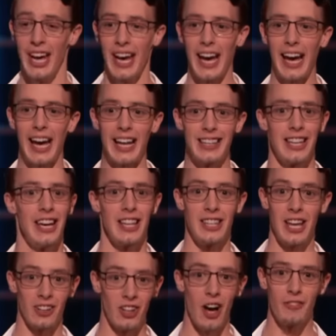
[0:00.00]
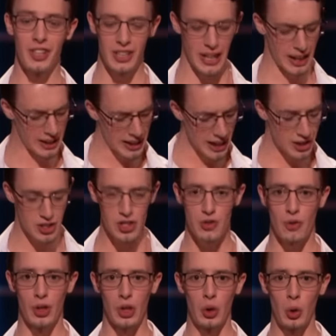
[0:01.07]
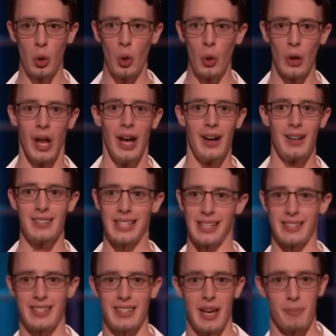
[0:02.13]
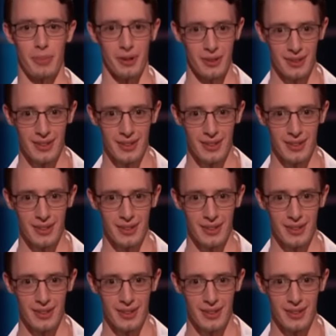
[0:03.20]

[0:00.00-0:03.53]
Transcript: And they loved it, like, yeah, this is really cool, send us a sample